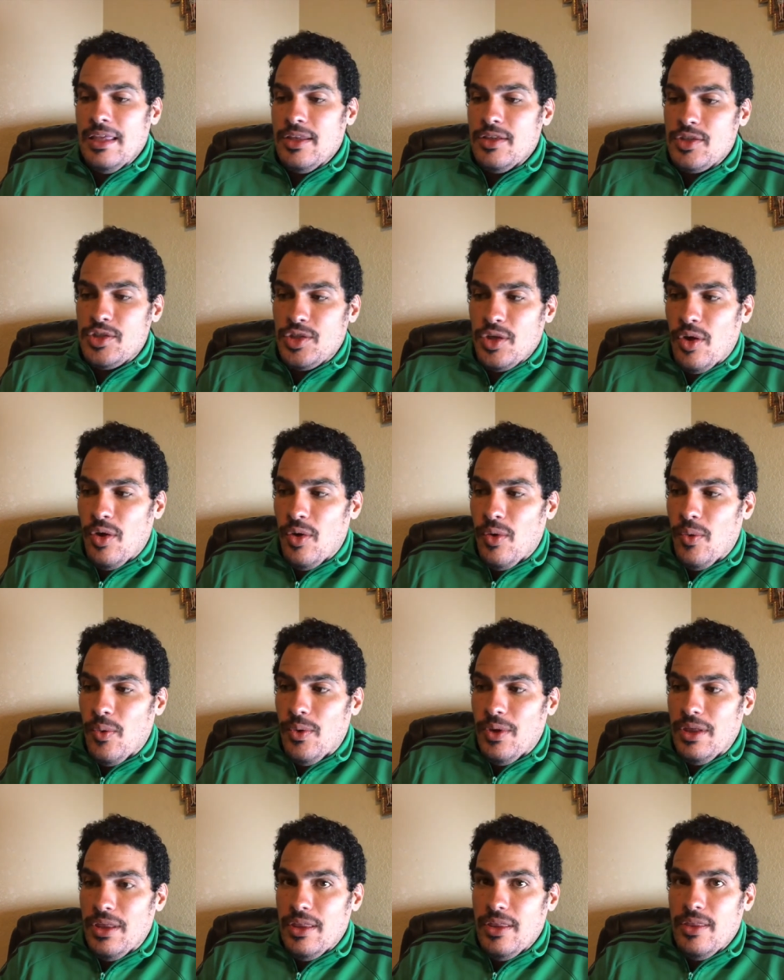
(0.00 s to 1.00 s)
So
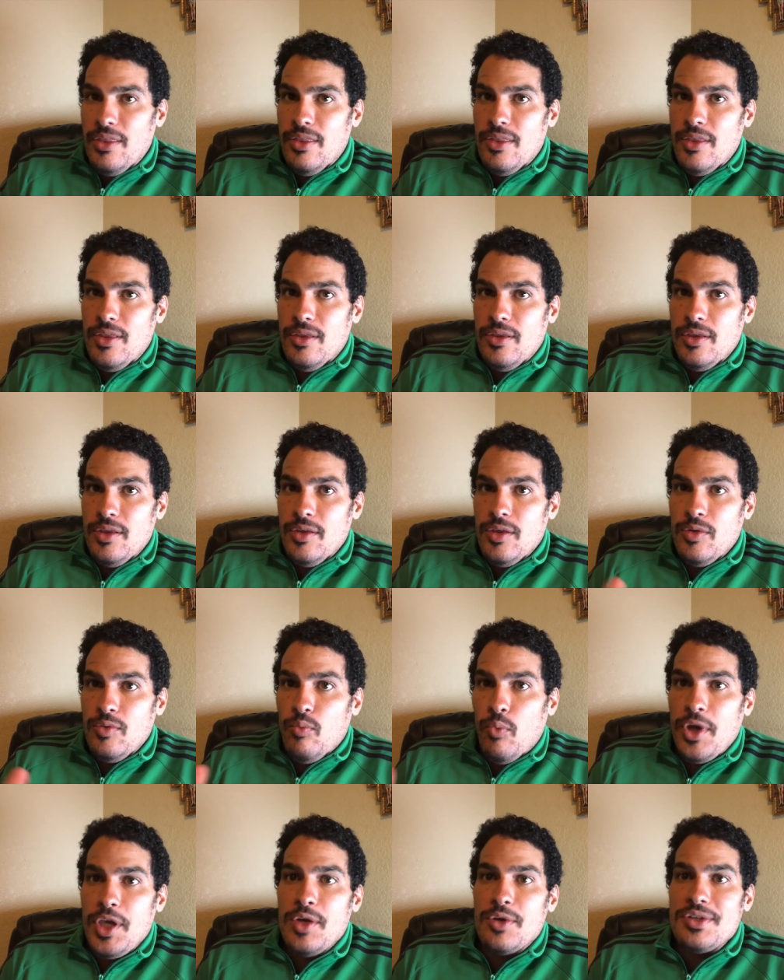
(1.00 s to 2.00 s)

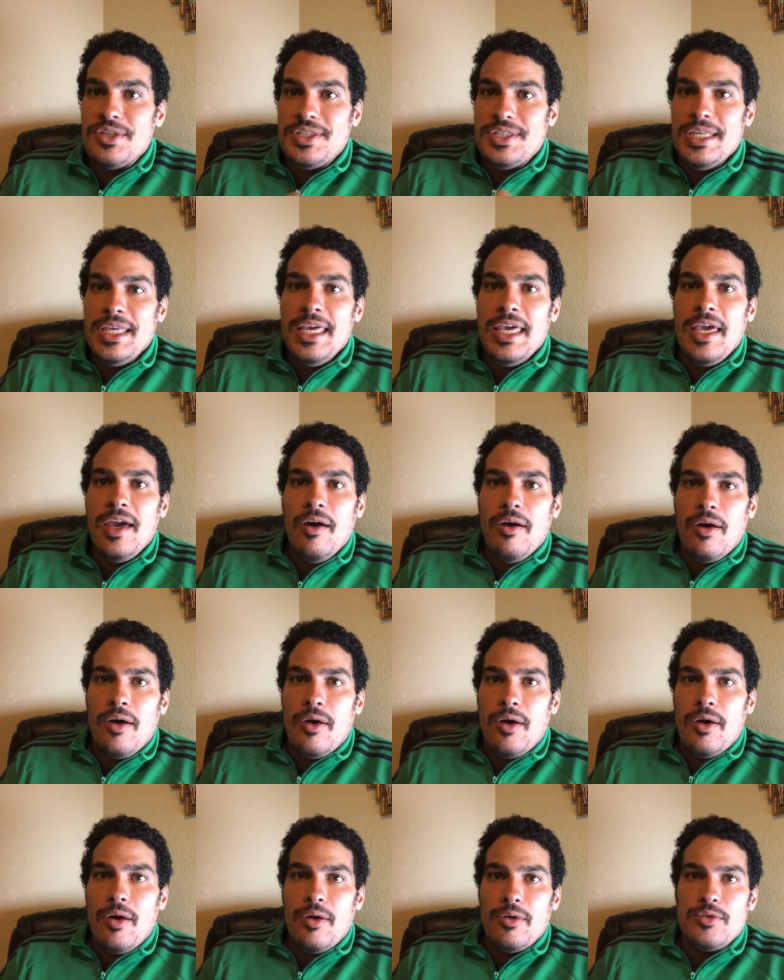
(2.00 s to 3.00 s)
what you're seeing
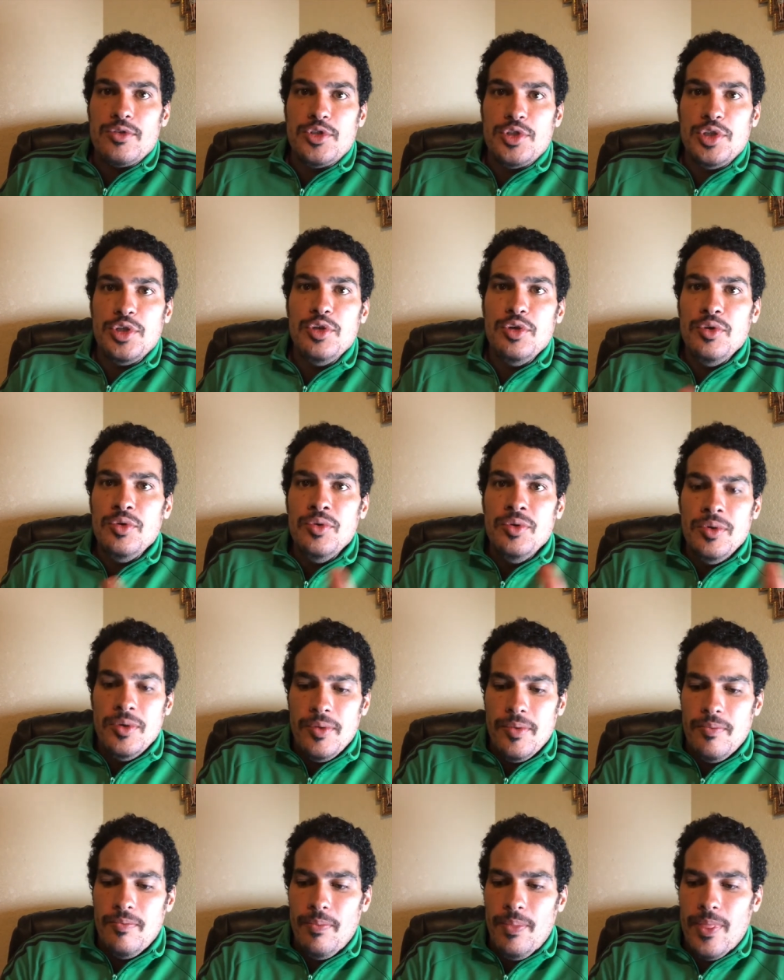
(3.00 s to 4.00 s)
are, are two
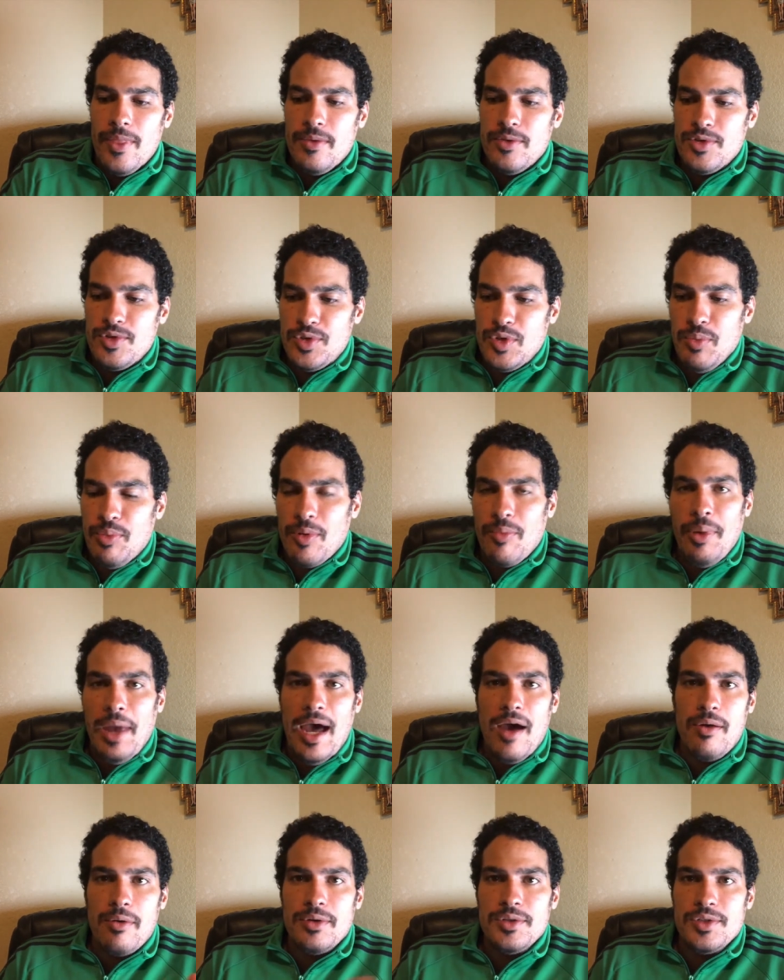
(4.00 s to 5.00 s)

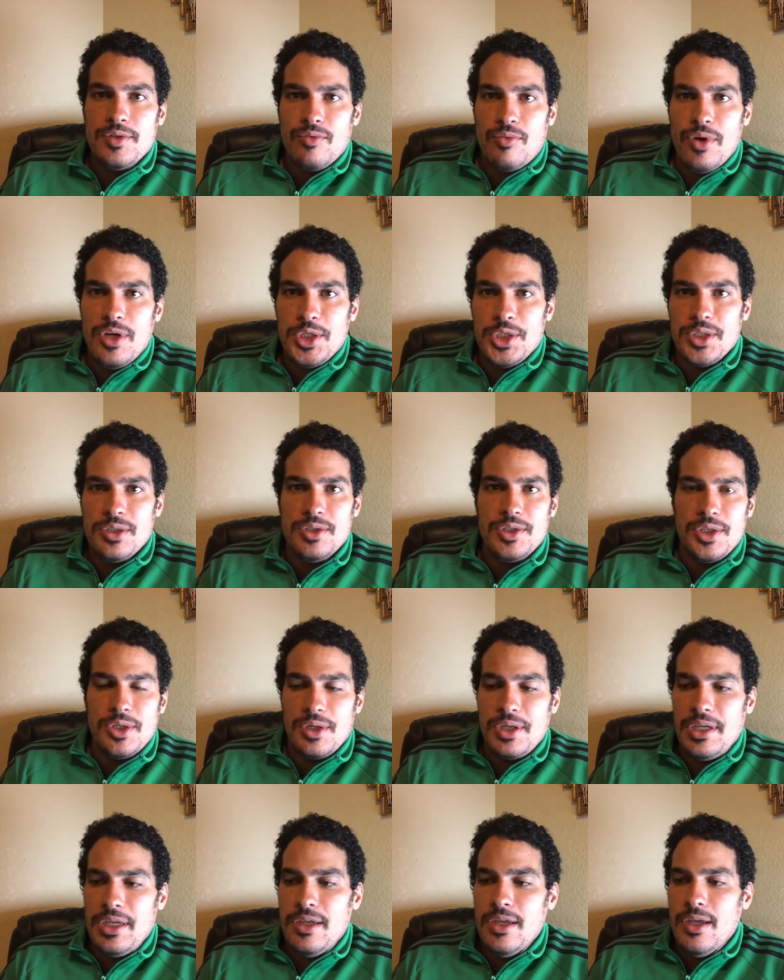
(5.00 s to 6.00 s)
superpowers, Russia and
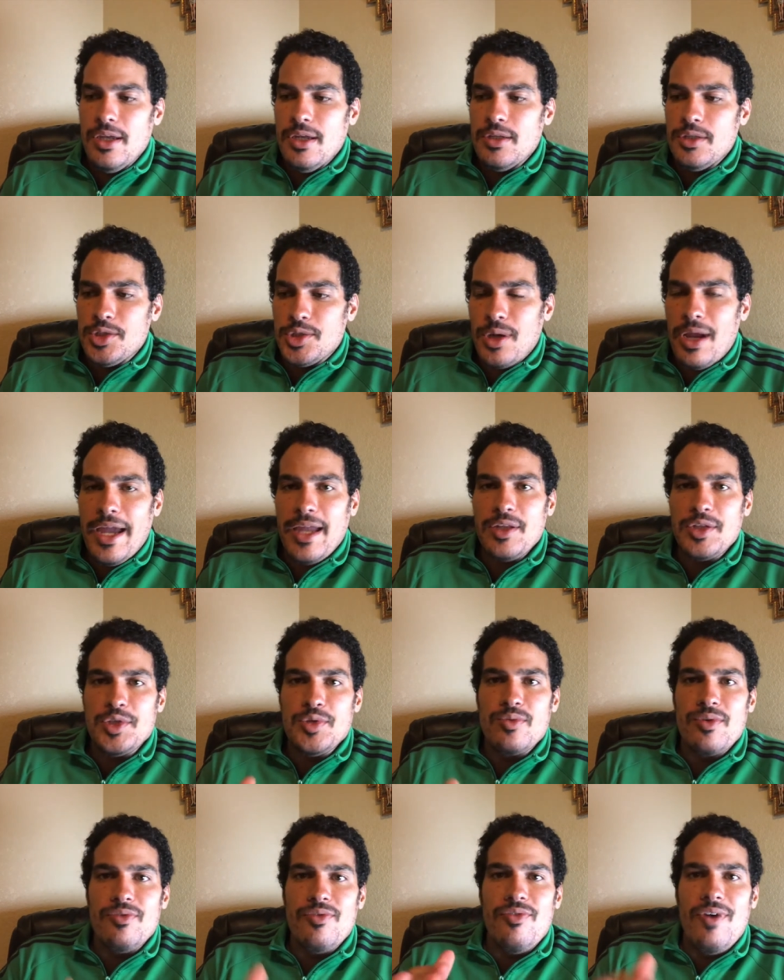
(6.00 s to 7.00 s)
Turkey, trying to
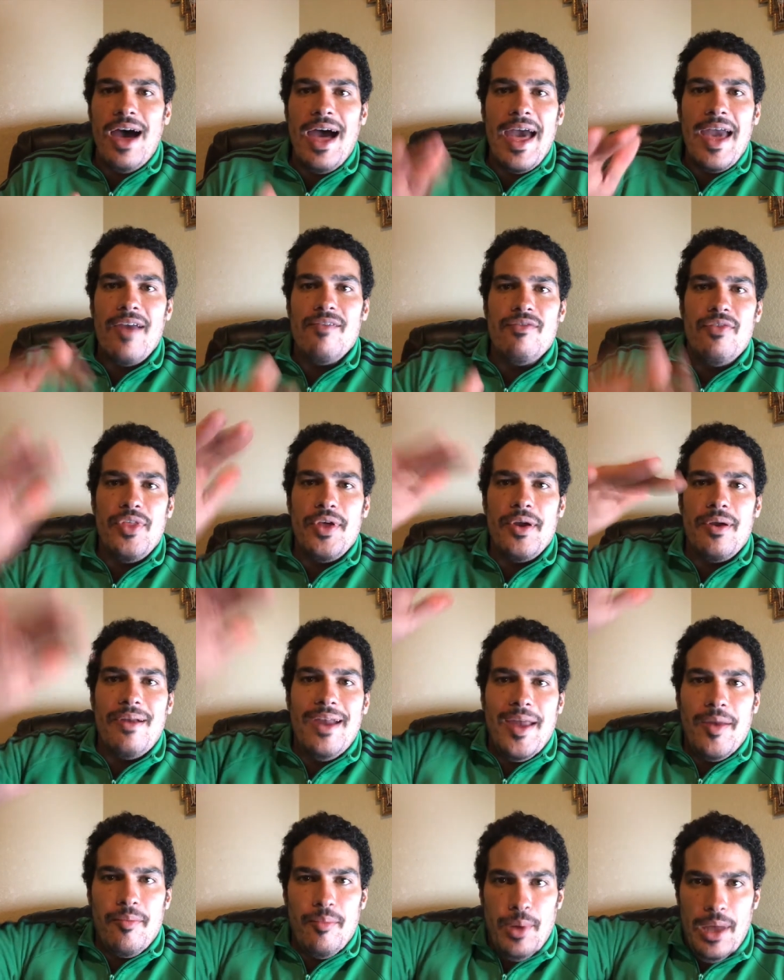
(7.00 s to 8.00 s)
revive their
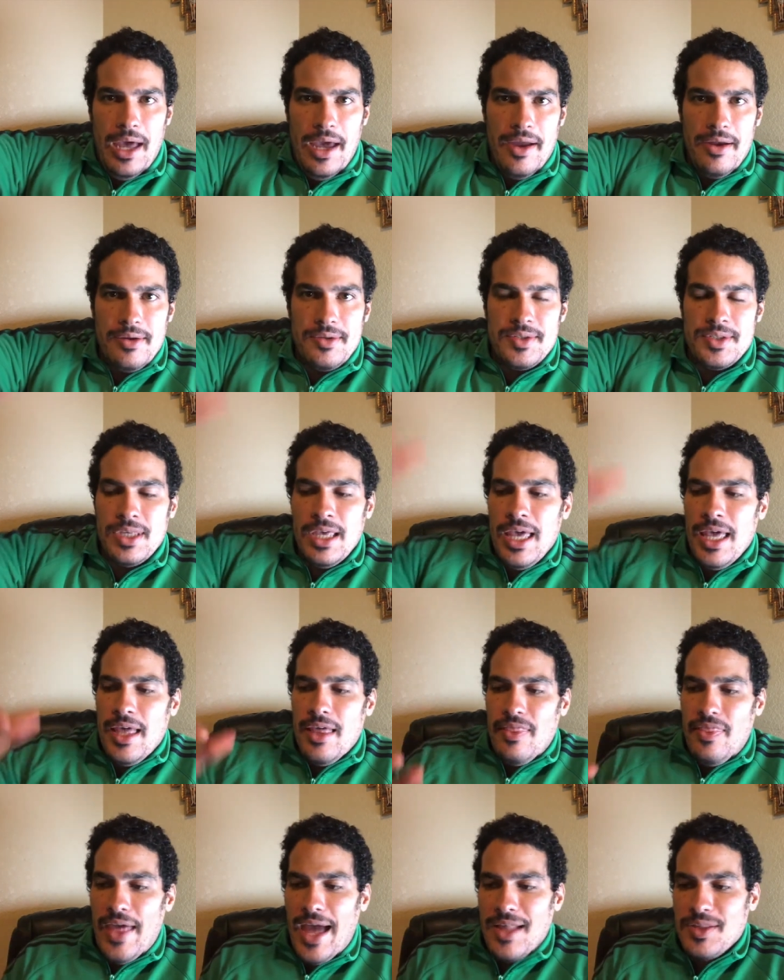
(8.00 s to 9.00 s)
empires.
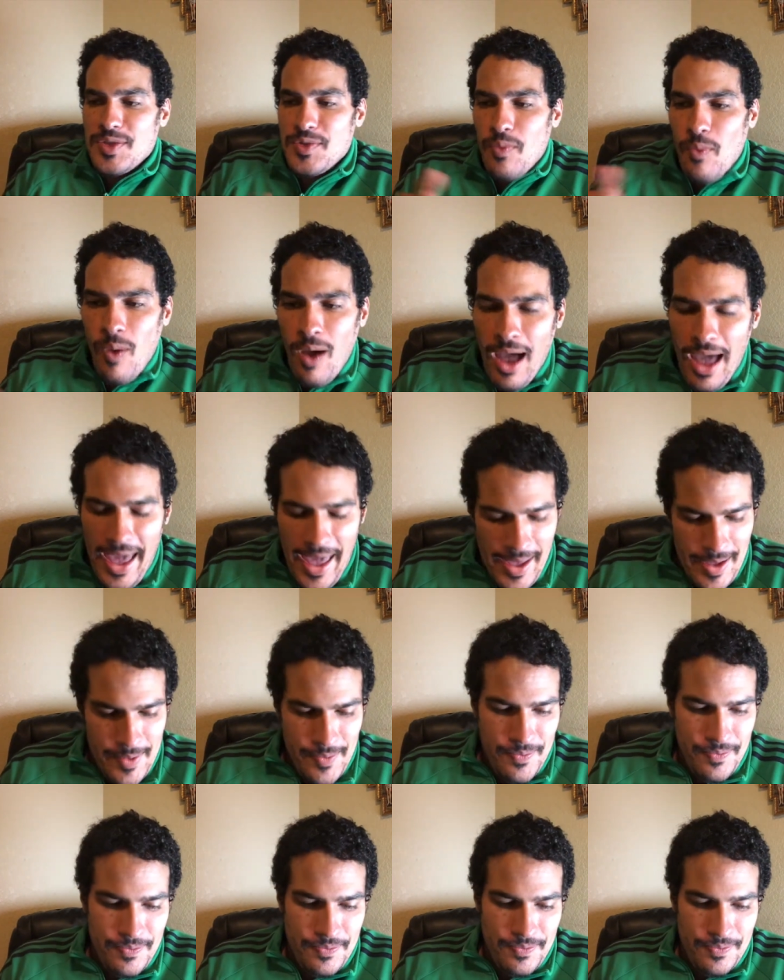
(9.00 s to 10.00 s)
That's why
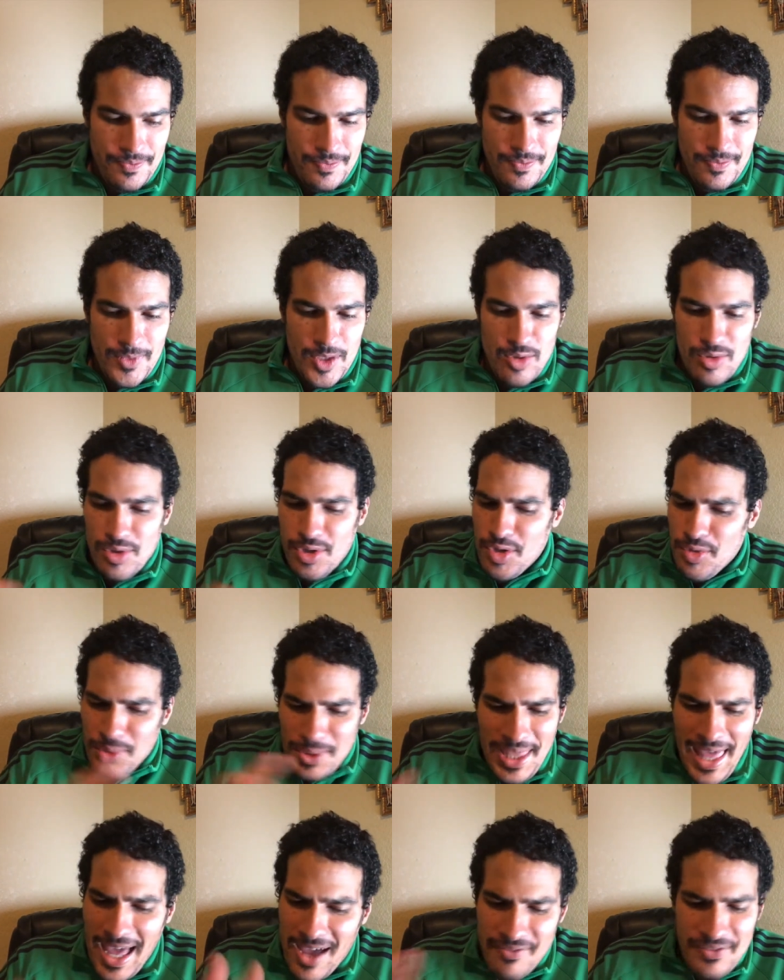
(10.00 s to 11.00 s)
you
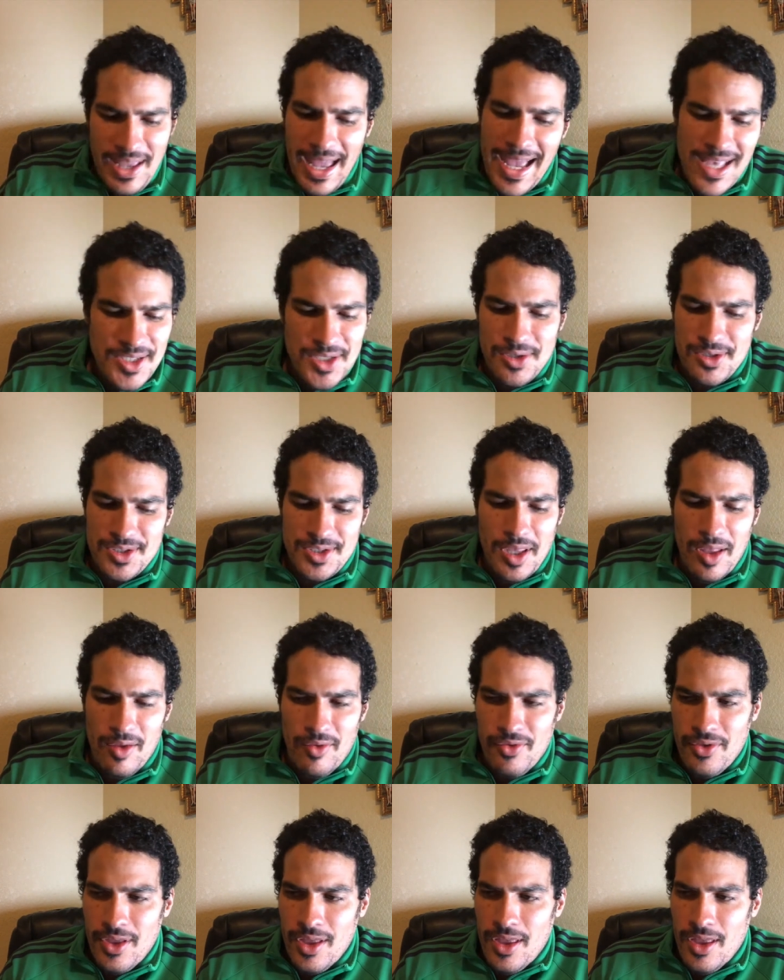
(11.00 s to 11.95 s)
really have to ask yourself,